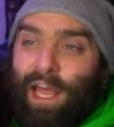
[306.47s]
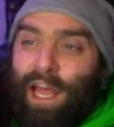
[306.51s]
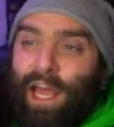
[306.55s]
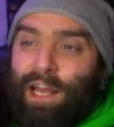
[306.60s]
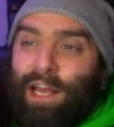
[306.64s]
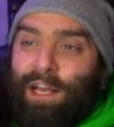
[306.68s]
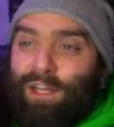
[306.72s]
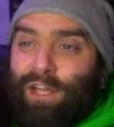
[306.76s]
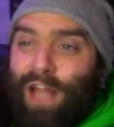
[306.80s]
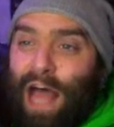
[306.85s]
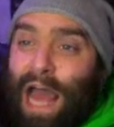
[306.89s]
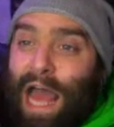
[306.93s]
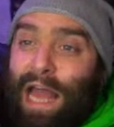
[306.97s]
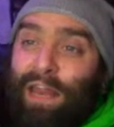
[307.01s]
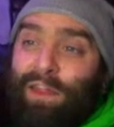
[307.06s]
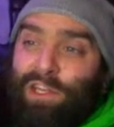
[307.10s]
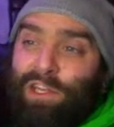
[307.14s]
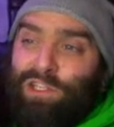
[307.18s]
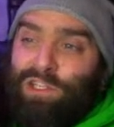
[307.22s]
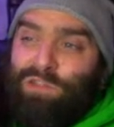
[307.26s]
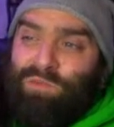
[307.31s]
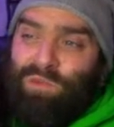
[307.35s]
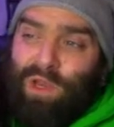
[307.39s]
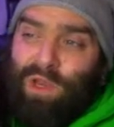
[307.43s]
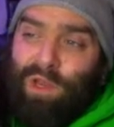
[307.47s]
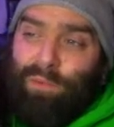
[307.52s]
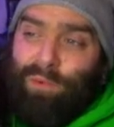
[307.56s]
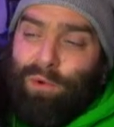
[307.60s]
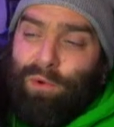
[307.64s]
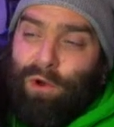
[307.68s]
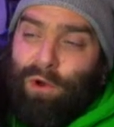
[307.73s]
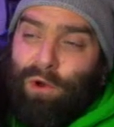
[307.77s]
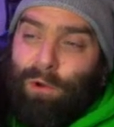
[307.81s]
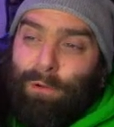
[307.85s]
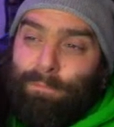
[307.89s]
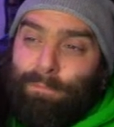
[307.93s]
And a lot of these
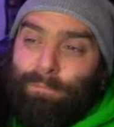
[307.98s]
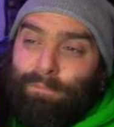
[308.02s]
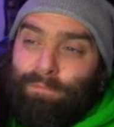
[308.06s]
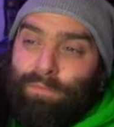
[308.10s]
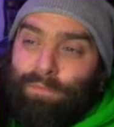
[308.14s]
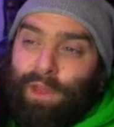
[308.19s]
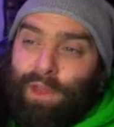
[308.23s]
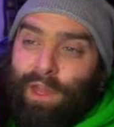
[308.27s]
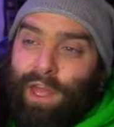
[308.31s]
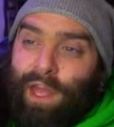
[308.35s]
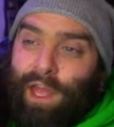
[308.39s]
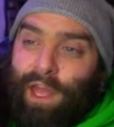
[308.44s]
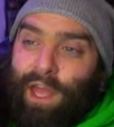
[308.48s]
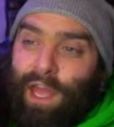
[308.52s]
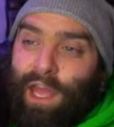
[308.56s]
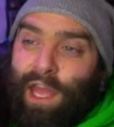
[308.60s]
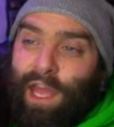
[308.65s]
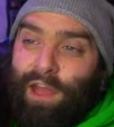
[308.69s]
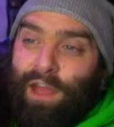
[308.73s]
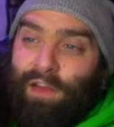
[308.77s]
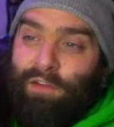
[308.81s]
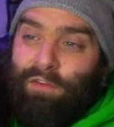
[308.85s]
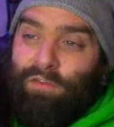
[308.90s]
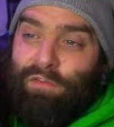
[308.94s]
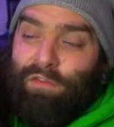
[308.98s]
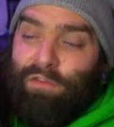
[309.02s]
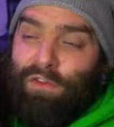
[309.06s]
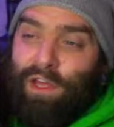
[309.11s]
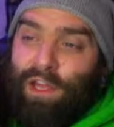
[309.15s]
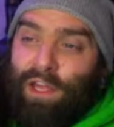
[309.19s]
people have